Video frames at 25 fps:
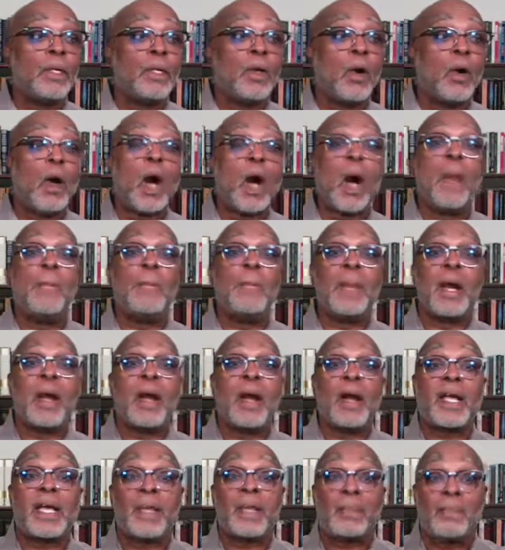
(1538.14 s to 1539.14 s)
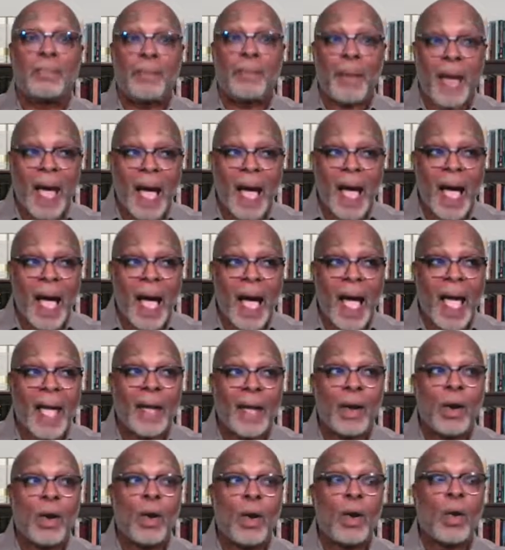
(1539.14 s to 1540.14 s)
American pie
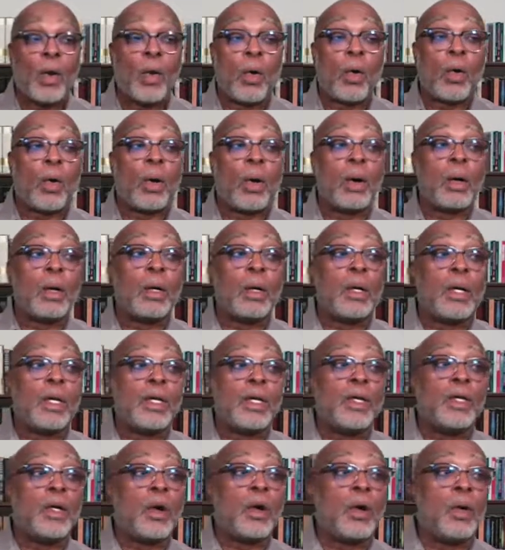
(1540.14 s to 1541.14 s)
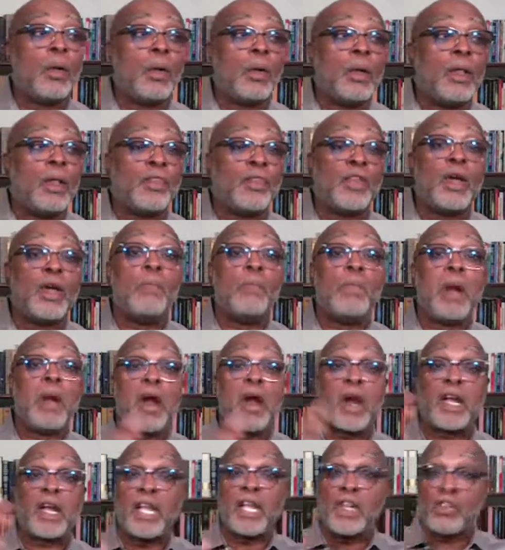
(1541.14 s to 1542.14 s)
or, the
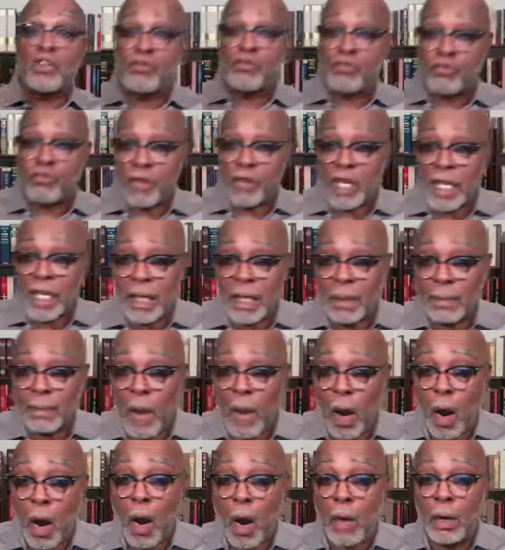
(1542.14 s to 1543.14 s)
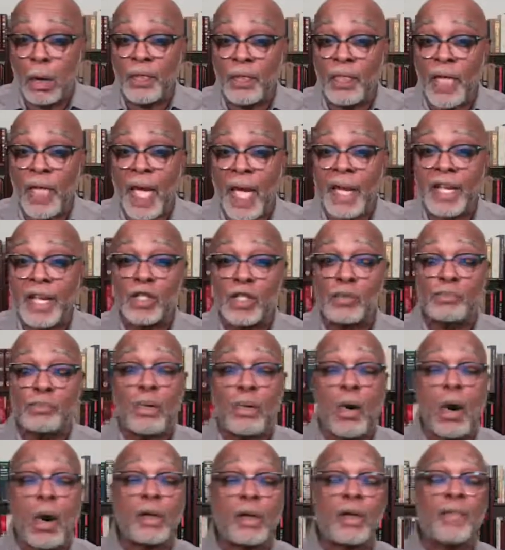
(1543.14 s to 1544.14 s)
American dream. All of that is
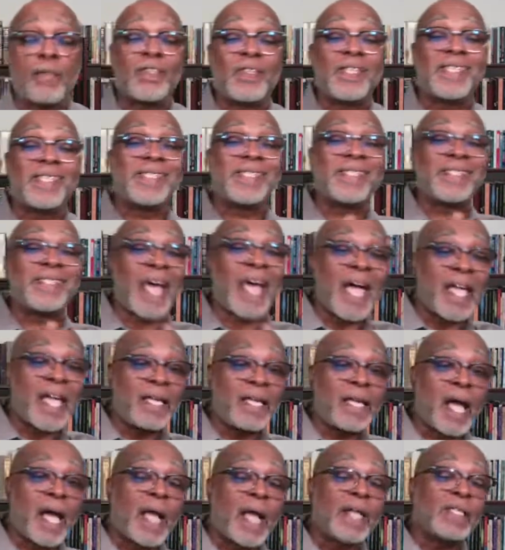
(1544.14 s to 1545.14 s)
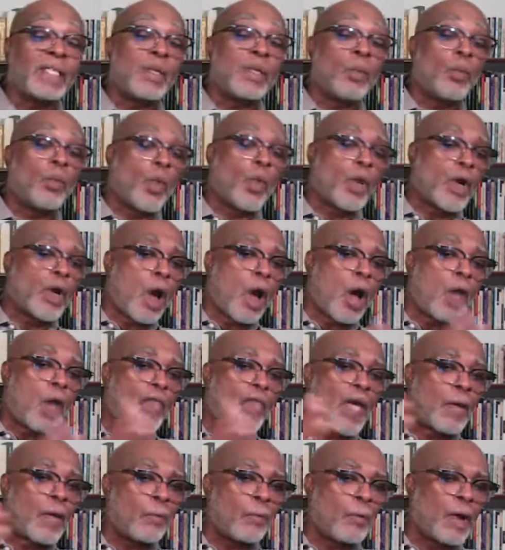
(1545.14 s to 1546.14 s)
part of the zeitgeist and what all
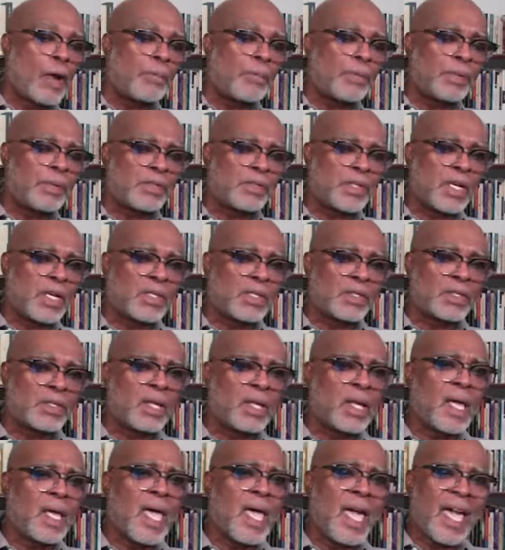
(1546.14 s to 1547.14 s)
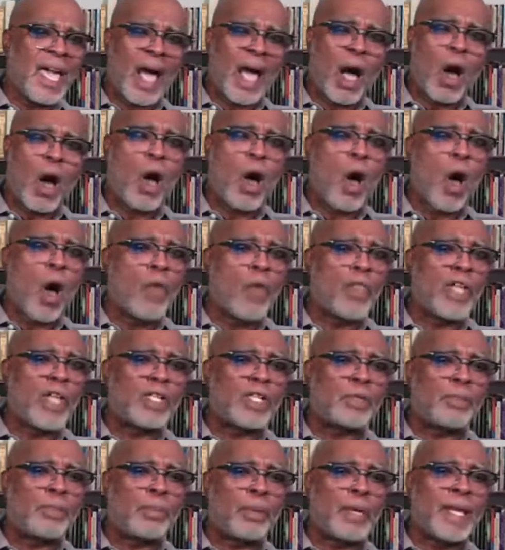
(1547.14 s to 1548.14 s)
that represents, how all that
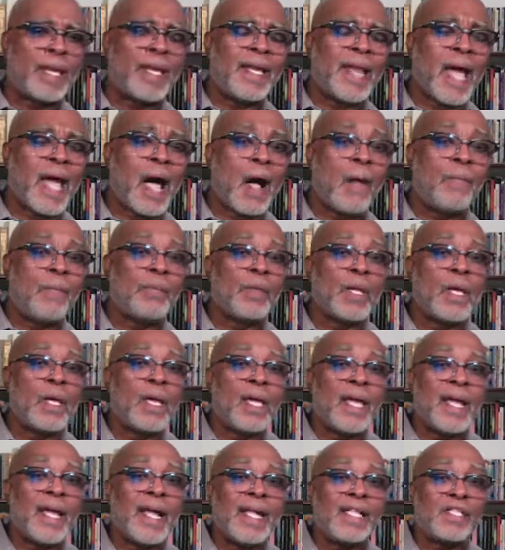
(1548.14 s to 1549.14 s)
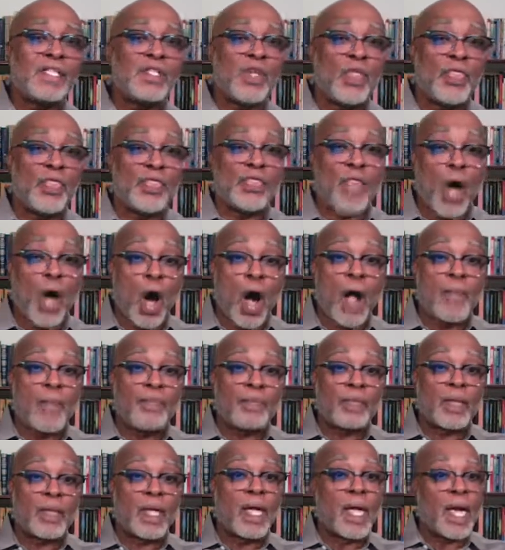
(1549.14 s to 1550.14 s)
is played out into
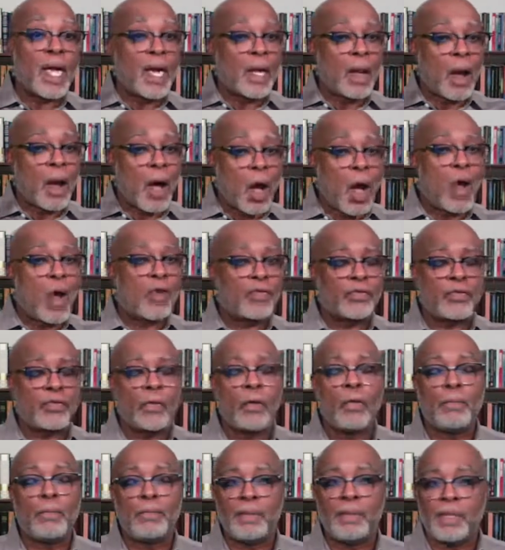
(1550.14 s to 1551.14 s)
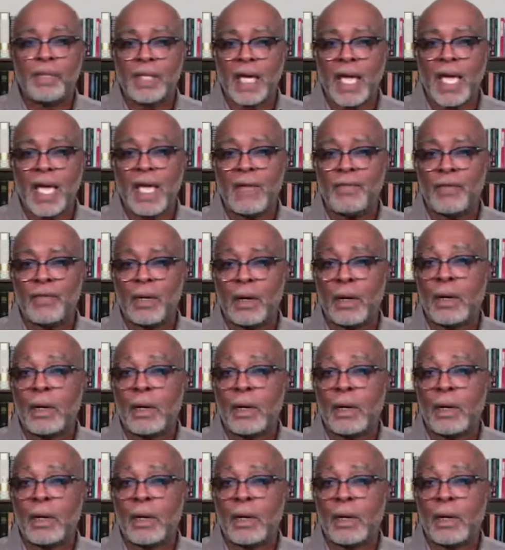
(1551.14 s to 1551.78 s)
thought and also behavior